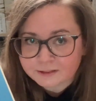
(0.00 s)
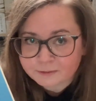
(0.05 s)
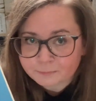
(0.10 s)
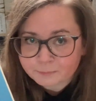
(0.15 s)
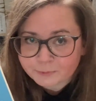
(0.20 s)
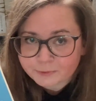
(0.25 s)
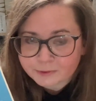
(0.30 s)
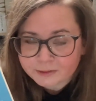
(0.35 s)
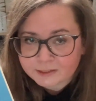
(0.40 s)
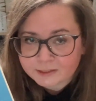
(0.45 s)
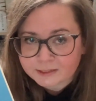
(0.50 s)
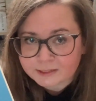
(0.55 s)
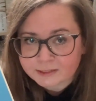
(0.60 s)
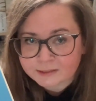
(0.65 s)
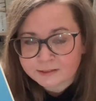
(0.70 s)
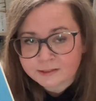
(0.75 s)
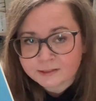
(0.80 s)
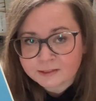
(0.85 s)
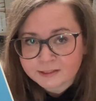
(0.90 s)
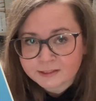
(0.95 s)

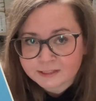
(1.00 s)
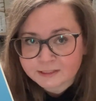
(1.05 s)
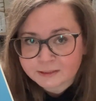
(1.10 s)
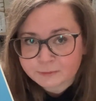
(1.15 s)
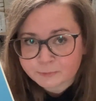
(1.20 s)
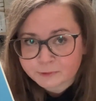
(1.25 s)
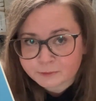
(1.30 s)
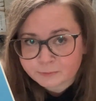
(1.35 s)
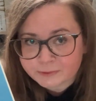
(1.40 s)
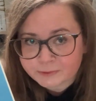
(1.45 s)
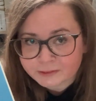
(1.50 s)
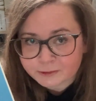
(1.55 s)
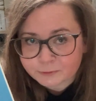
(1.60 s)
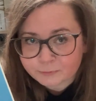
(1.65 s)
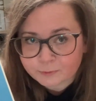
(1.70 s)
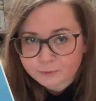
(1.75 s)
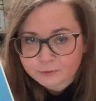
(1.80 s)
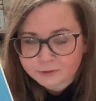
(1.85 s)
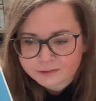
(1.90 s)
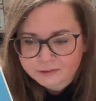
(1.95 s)
Berlin in between the
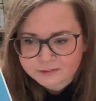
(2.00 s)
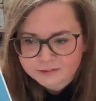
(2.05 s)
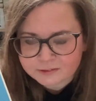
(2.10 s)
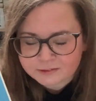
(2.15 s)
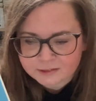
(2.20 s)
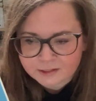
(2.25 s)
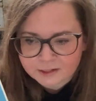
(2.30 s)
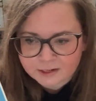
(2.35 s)
wars,